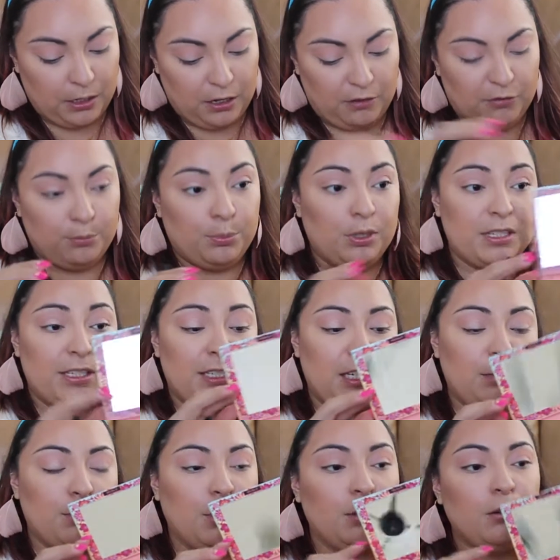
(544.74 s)
of
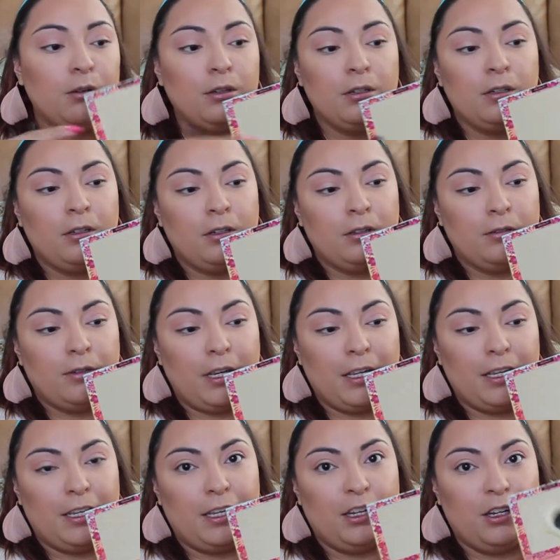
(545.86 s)
Placebo right
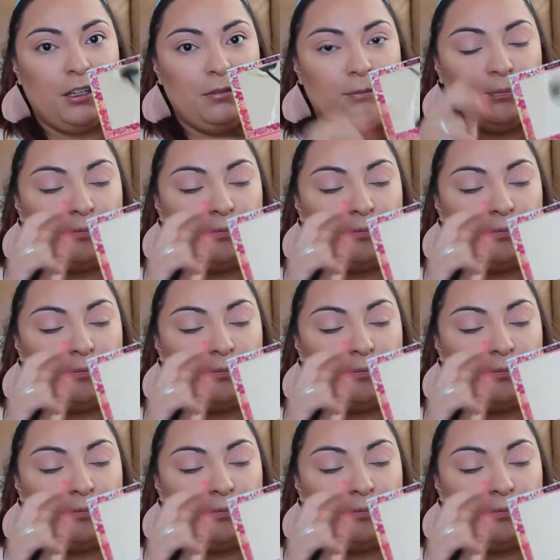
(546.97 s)
here